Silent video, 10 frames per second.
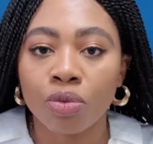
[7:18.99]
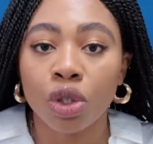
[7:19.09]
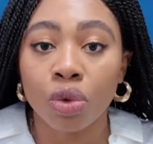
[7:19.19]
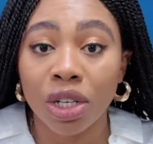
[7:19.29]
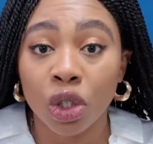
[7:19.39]

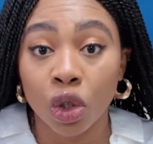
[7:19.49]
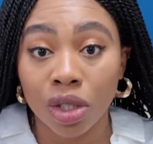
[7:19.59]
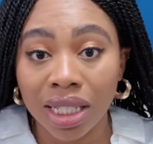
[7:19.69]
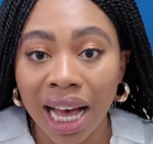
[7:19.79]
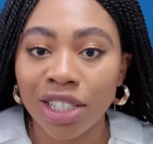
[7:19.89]
which one is your
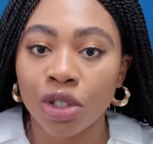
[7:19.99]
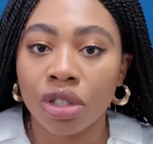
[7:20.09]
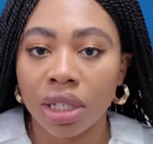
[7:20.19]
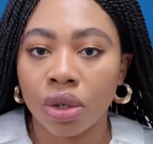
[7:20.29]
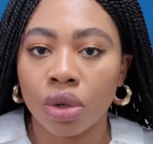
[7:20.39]
size, you
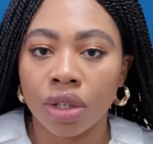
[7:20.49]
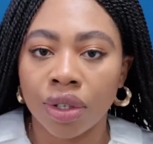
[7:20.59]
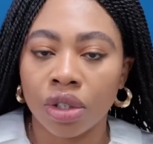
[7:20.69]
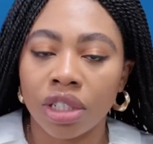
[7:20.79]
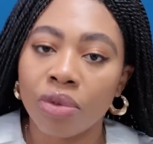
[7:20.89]
then order
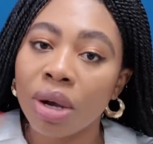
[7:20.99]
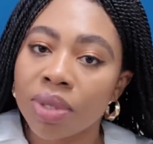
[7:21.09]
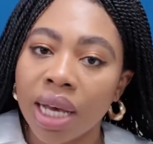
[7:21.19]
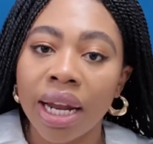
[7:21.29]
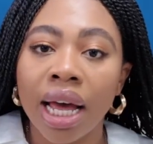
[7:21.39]
it on their
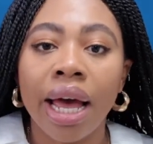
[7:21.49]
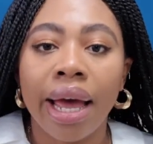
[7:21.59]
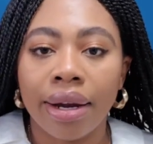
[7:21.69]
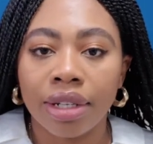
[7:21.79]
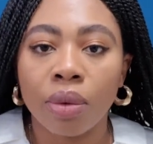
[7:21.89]
website
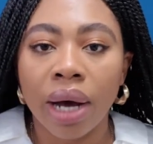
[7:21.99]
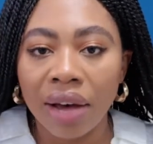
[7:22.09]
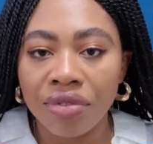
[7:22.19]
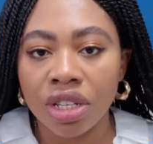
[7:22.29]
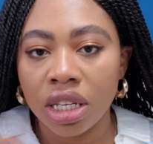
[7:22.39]
and they will
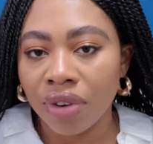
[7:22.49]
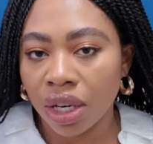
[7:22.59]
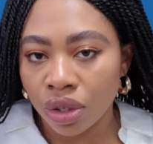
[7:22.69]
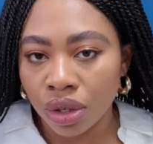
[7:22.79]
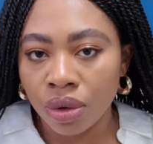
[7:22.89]
have it
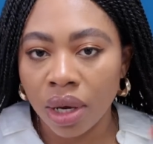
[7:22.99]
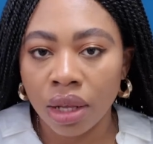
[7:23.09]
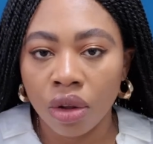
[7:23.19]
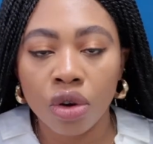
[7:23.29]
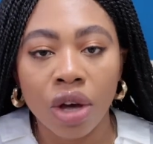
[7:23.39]
delivered to you. And
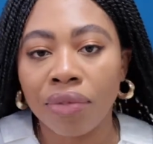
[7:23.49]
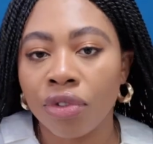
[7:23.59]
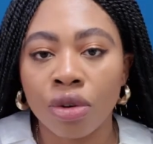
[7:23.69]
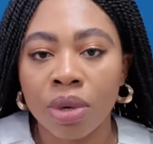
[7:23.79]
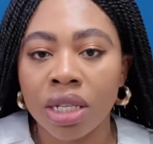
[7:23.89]
then all you have to
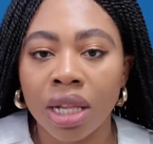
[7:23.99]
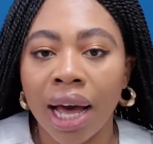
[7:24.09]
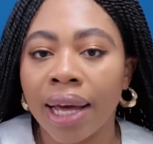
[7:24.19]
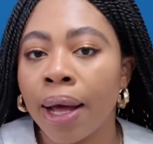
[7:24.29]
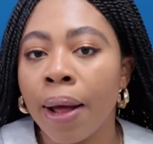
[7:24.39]
do is
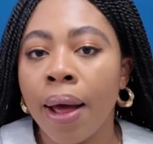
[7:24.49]
like